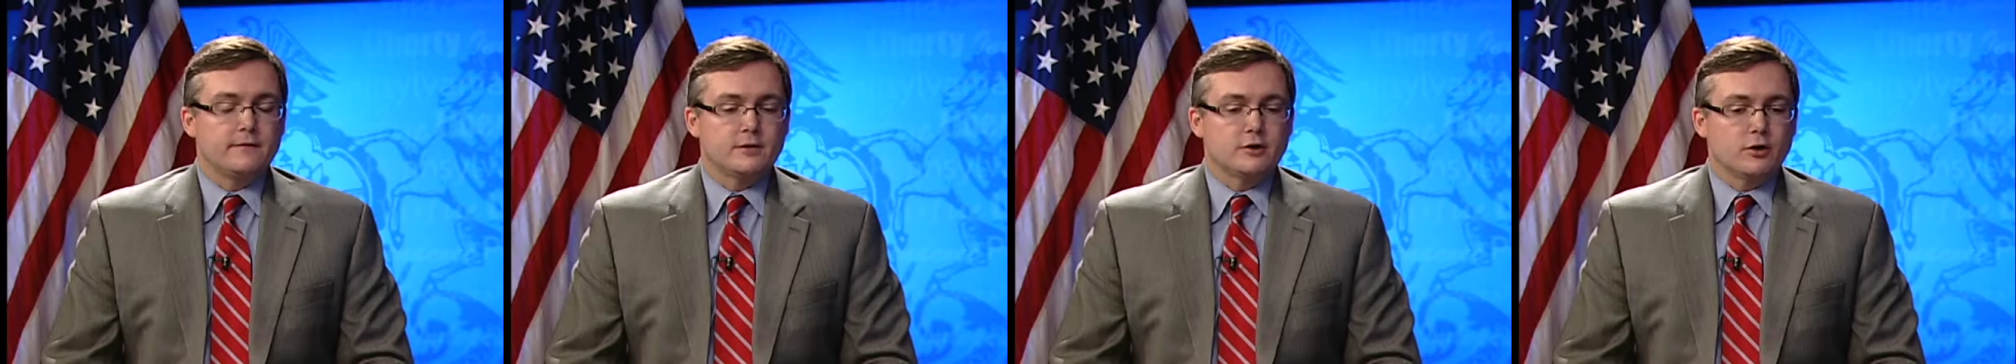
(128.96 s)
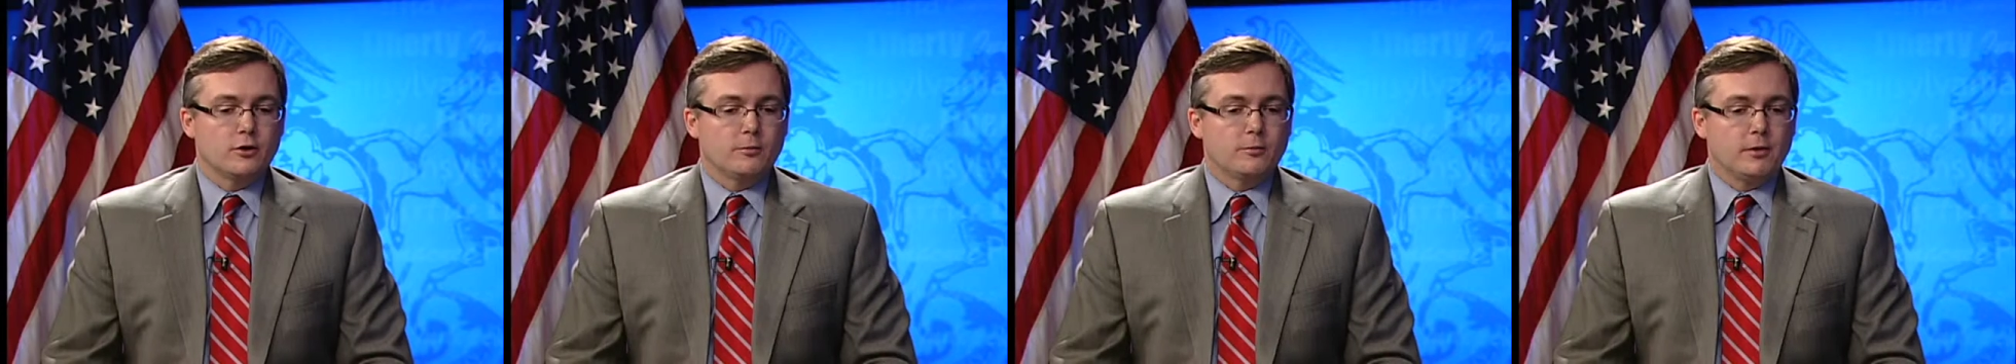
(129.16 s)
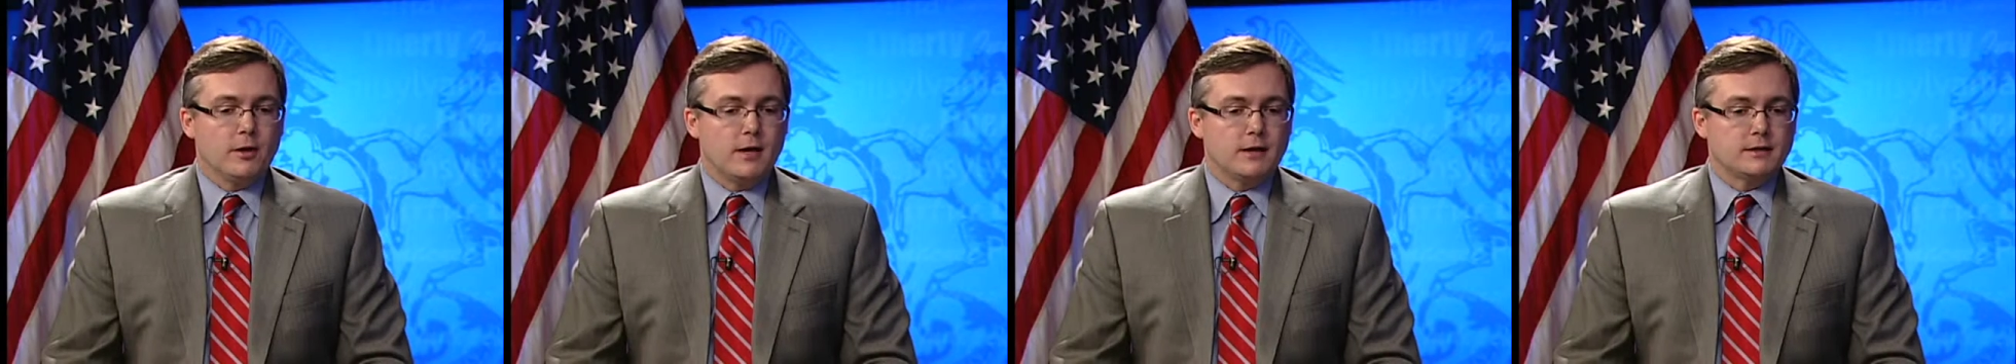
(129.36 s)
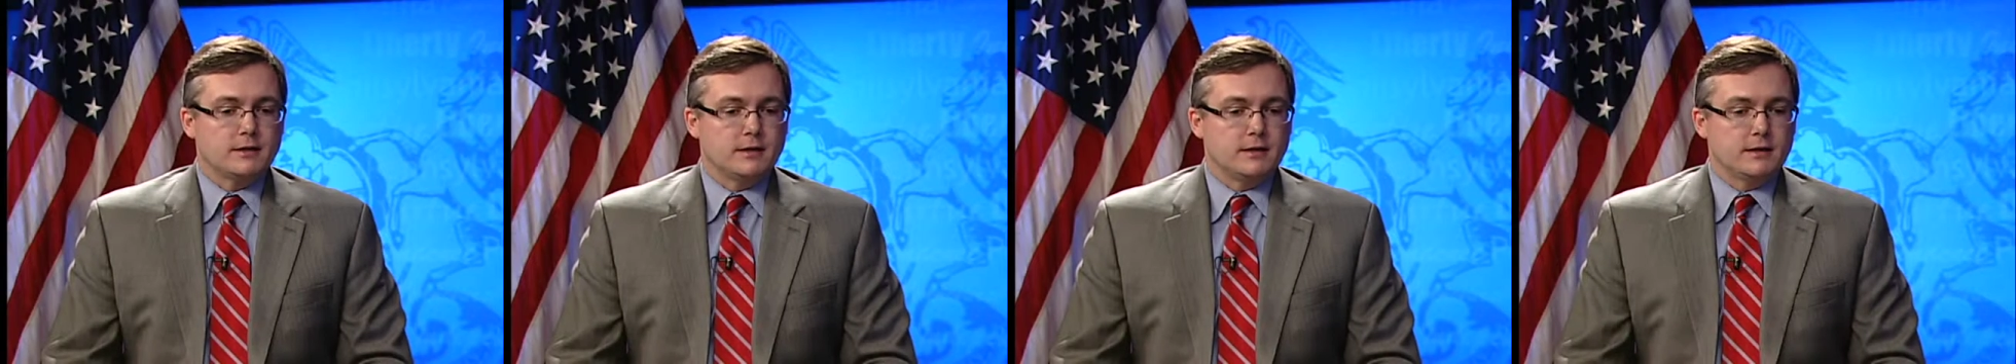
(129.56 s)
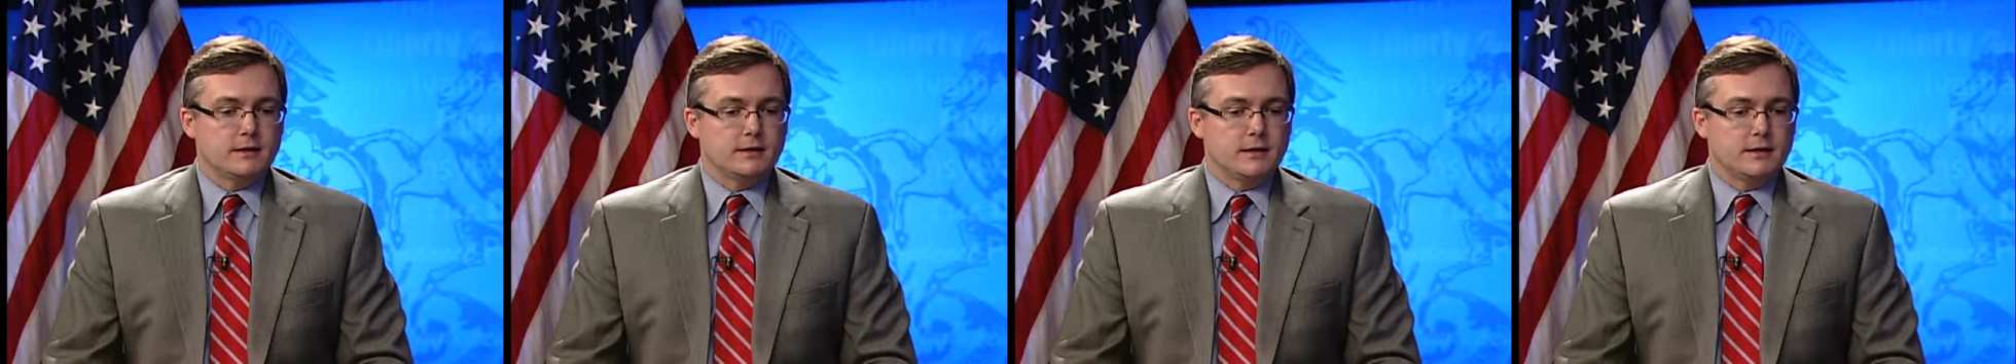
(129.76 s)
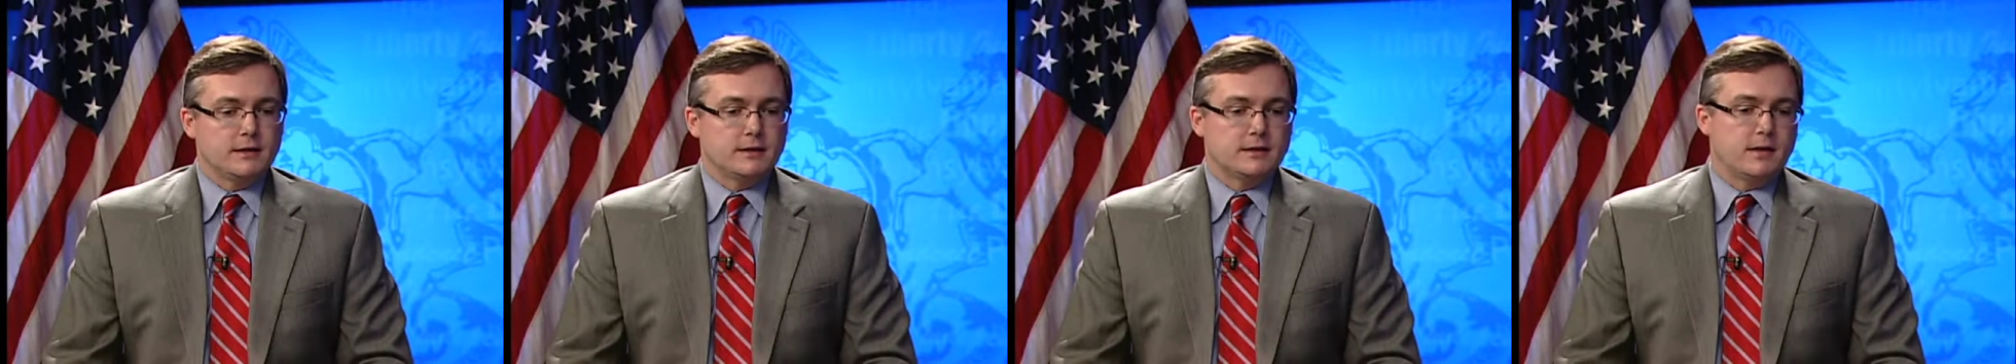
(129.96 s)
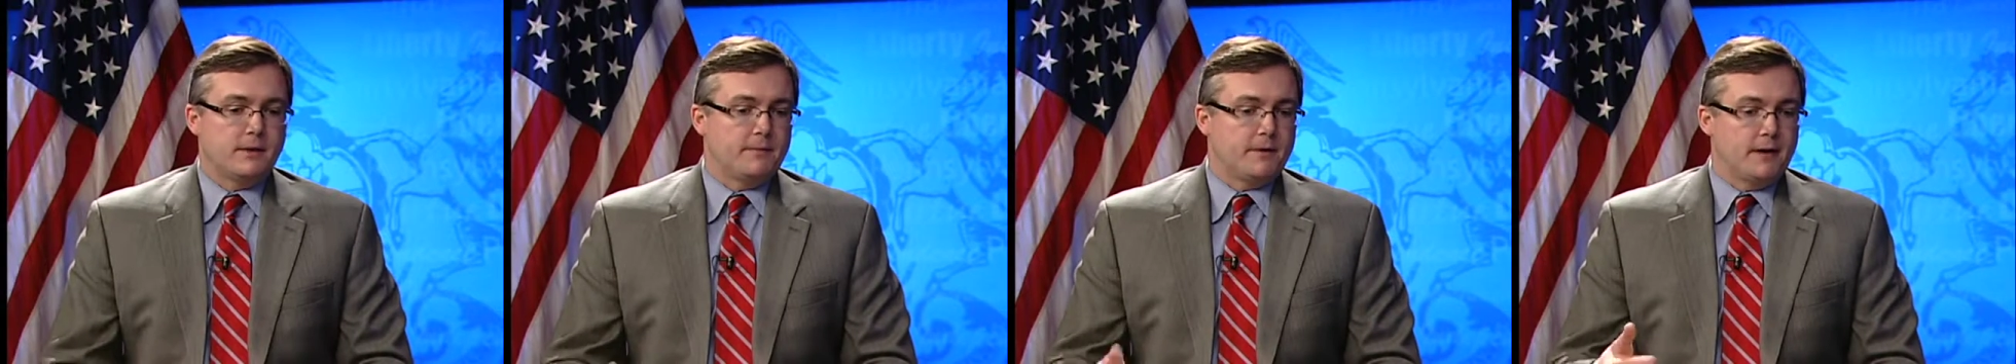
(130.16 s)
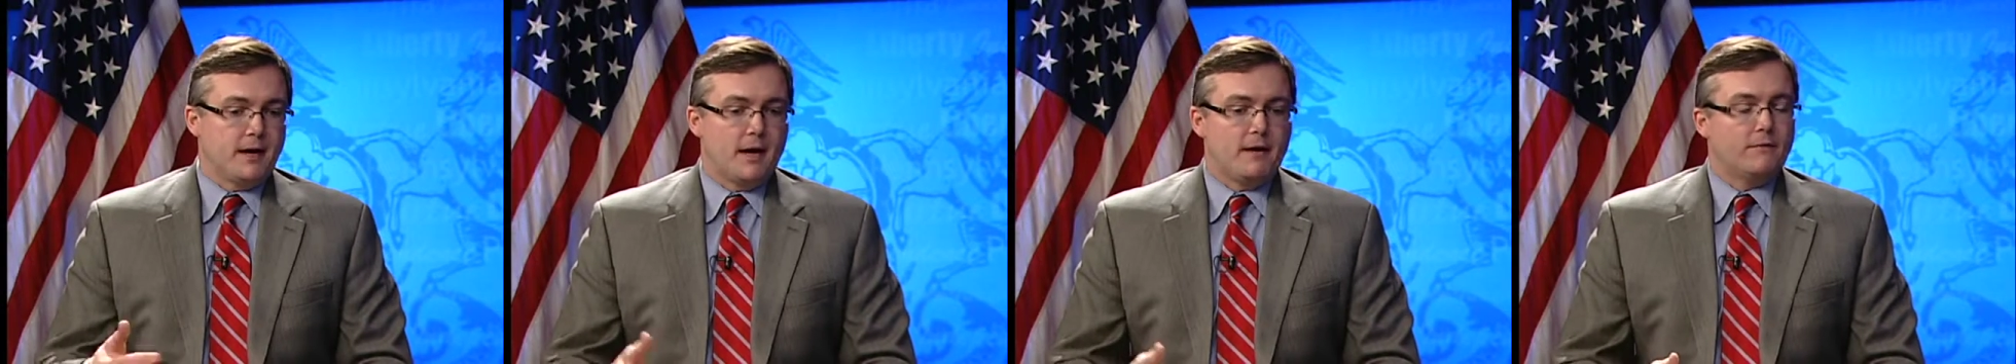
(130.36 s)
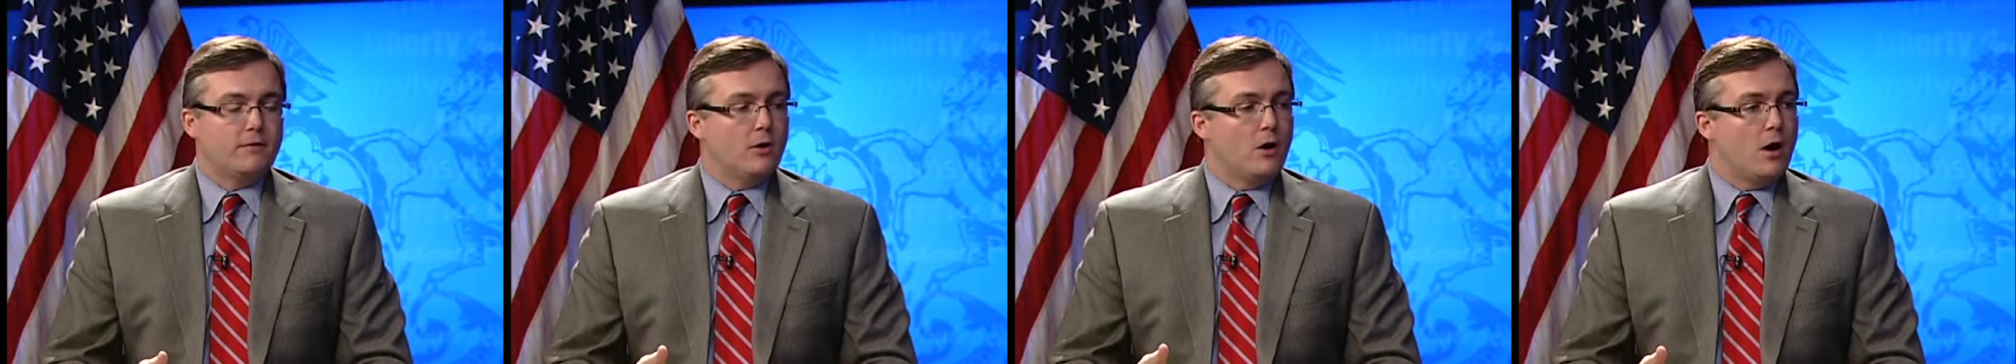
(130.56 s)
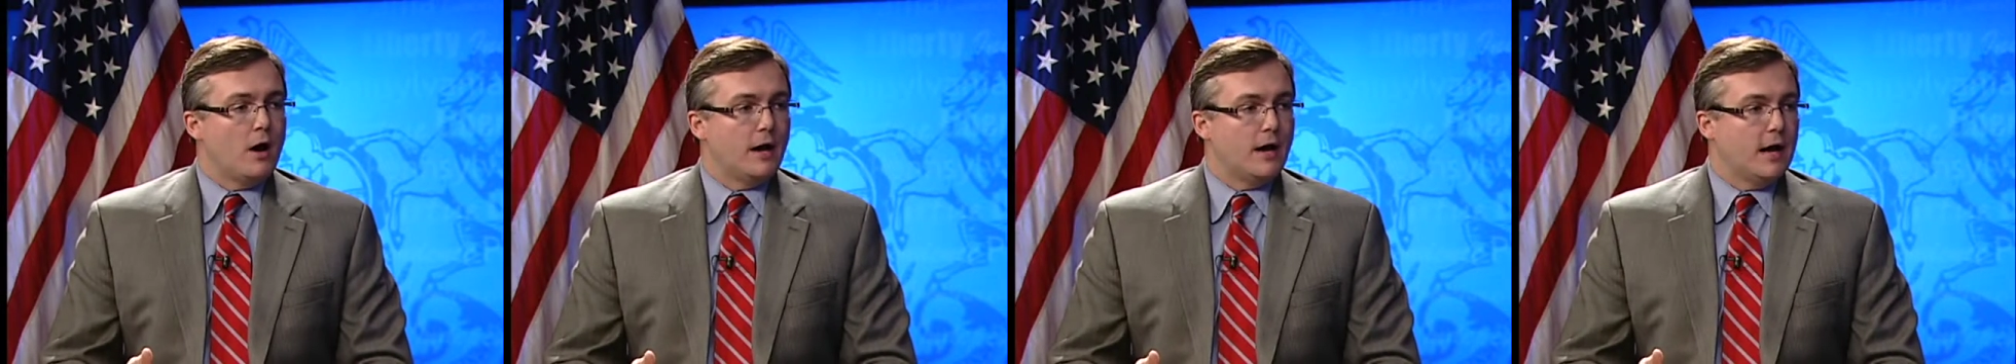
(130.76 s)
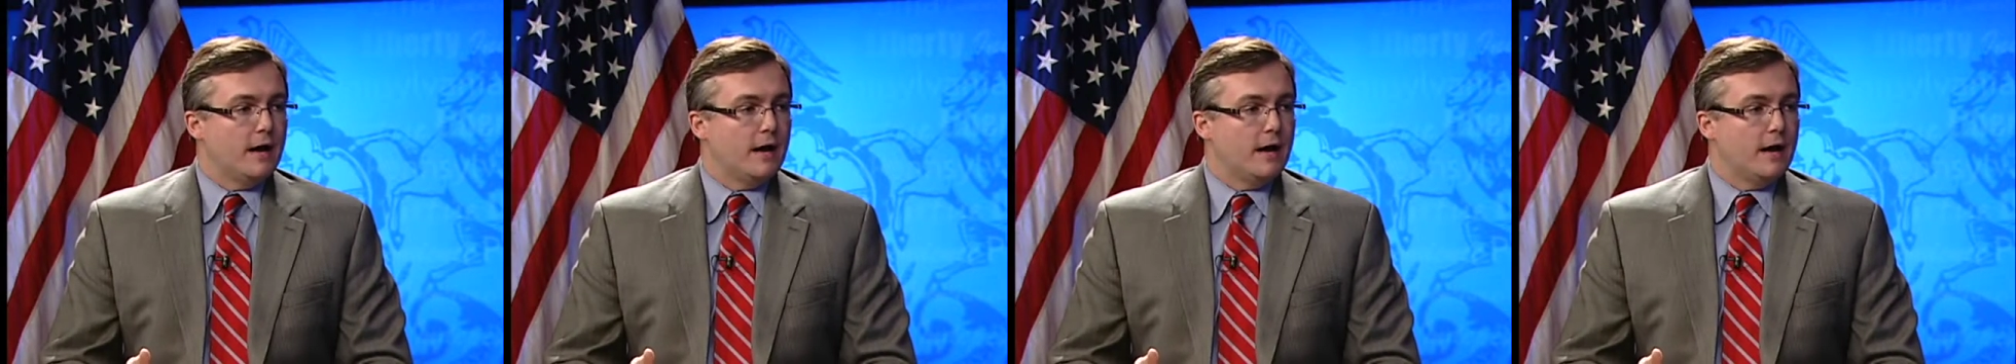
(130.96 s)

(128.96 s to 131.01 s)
surplus is something I've long